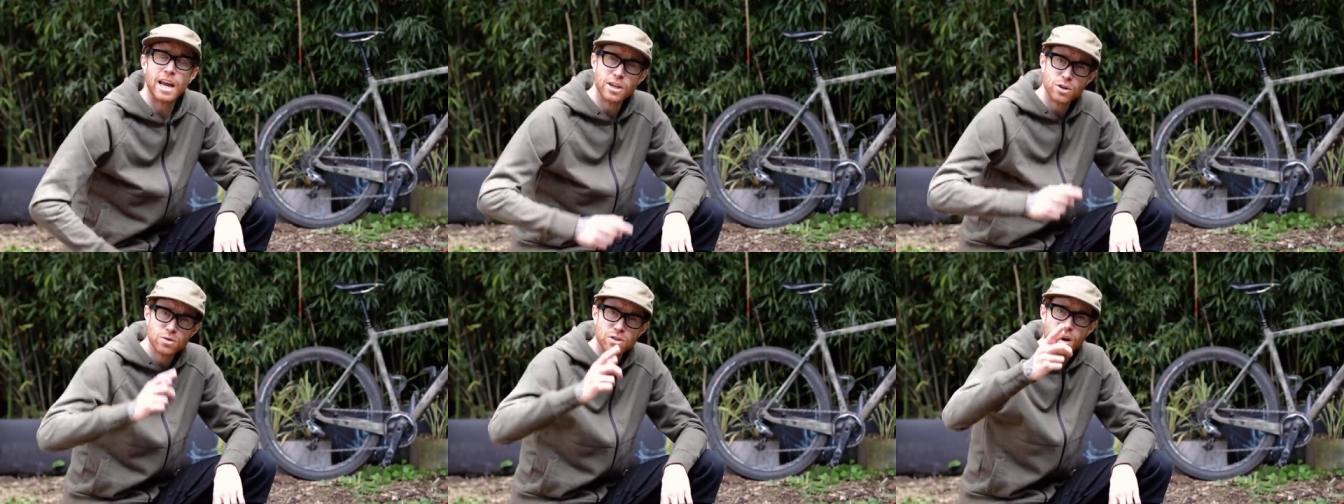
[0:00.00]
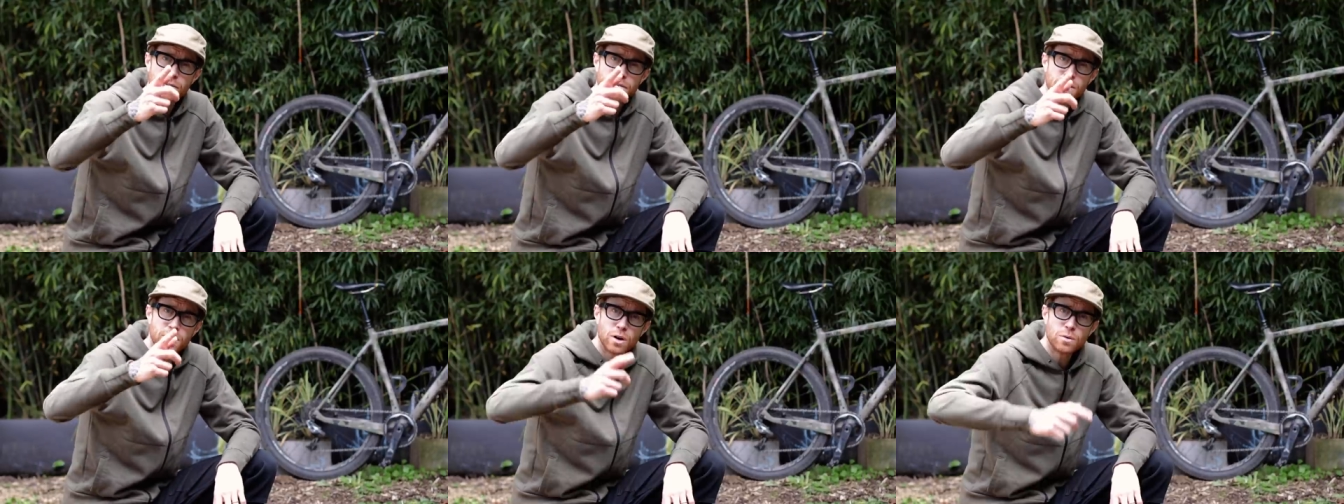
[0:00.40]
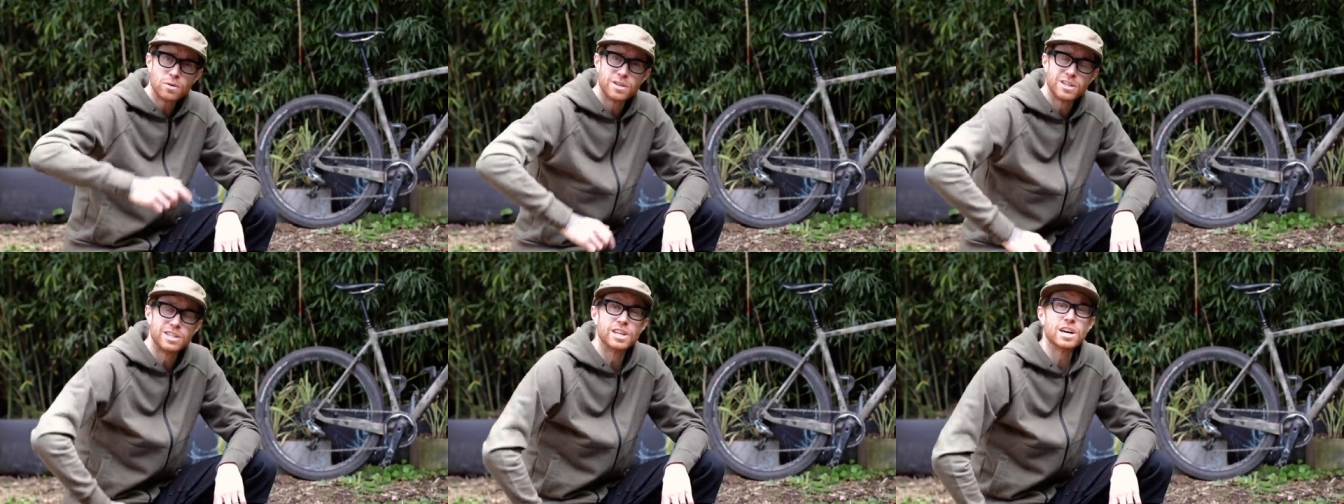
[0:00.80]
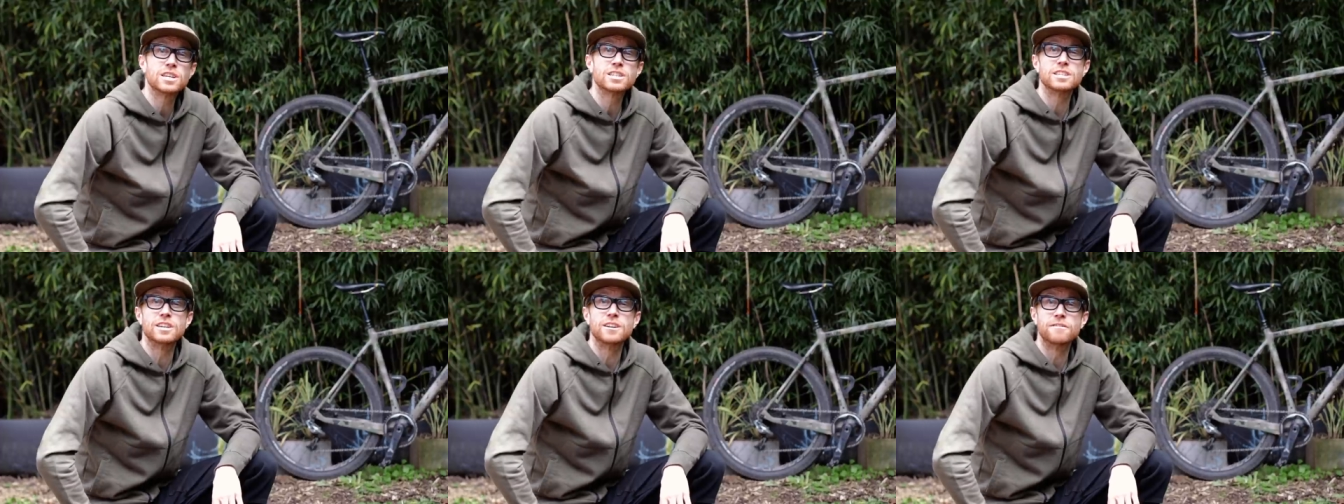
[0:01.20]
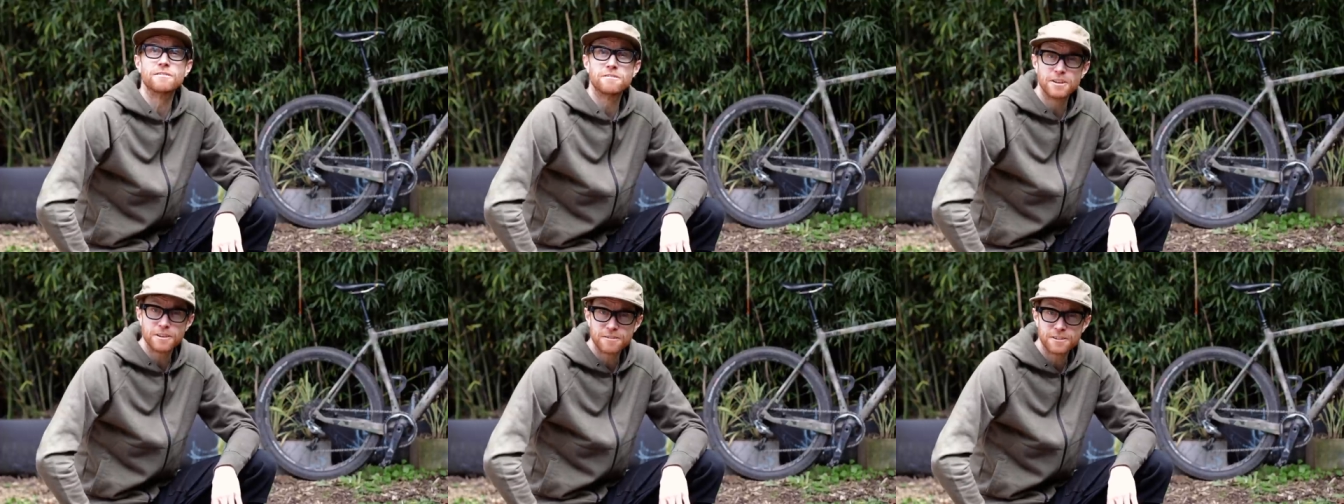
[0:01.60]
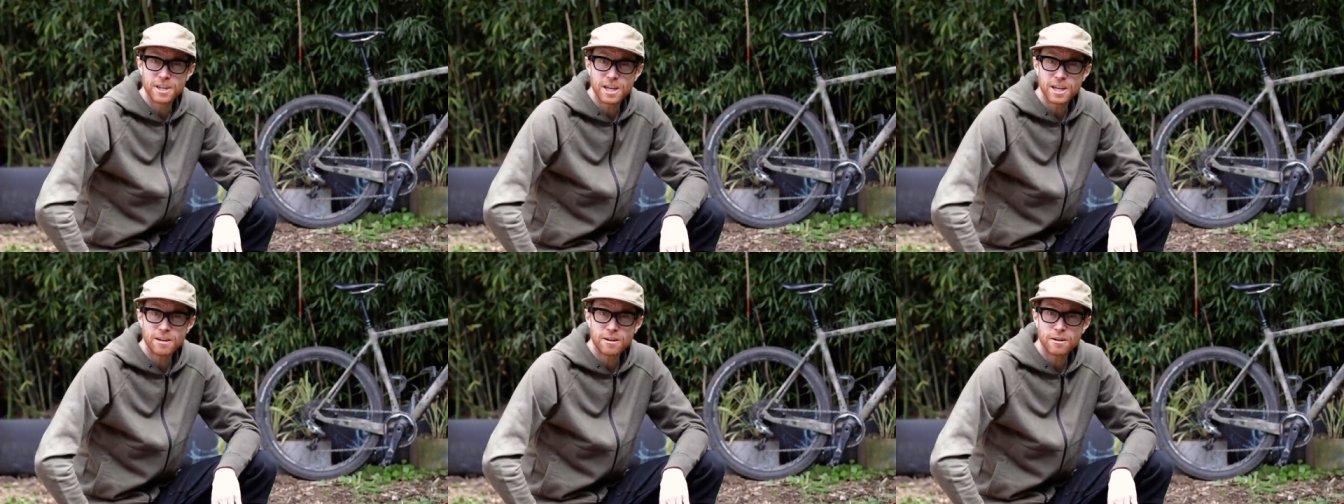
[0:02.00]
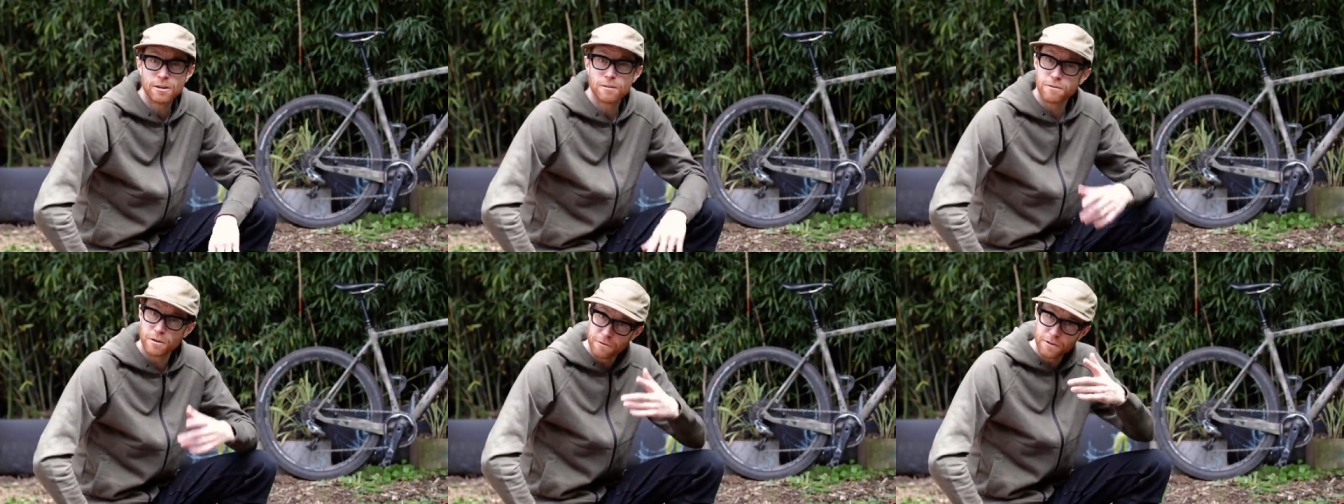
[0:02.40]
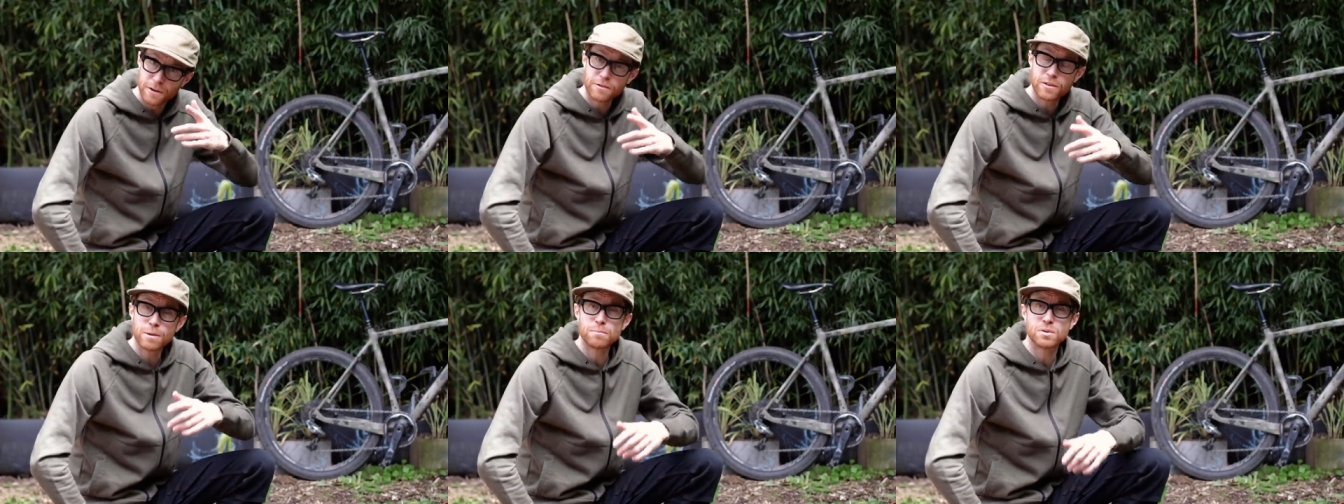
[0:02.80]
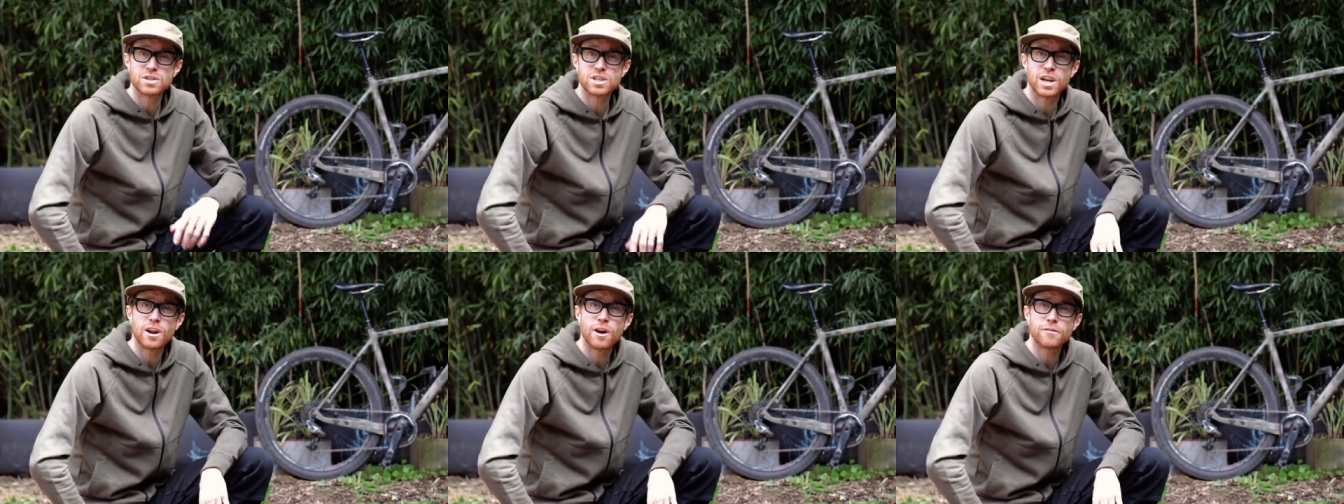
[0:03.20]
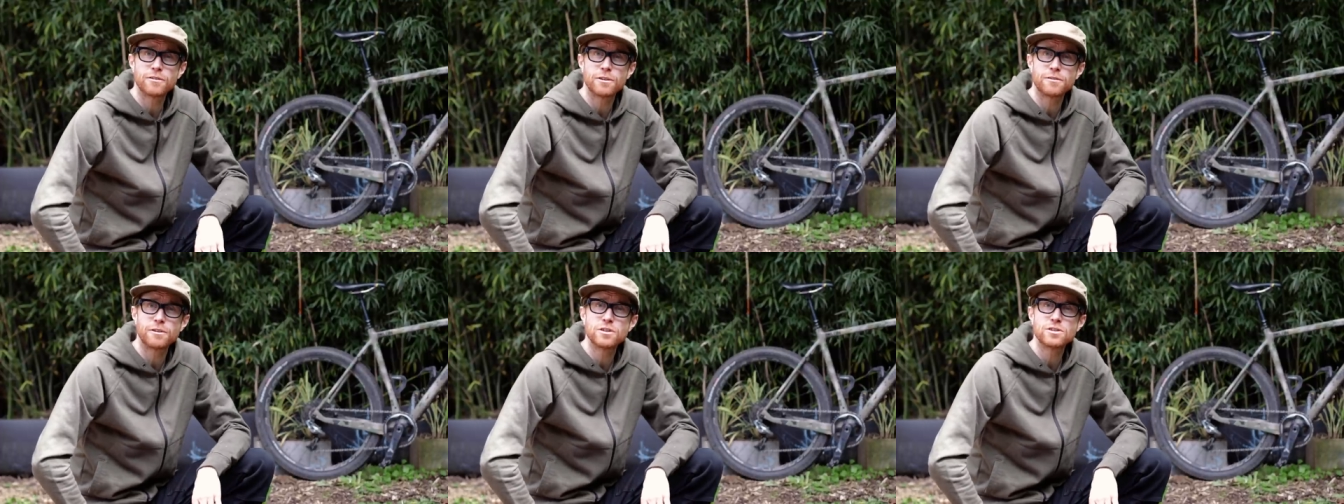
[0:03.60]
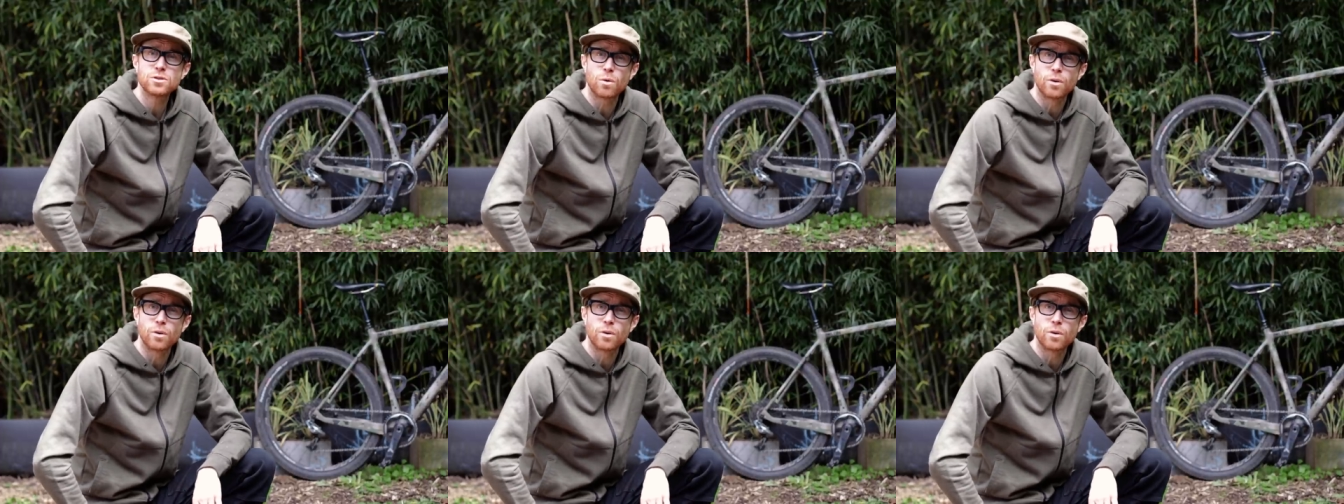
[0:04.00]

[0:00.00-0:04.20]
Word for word: and use offer code DUSTIN15 for 15% off your first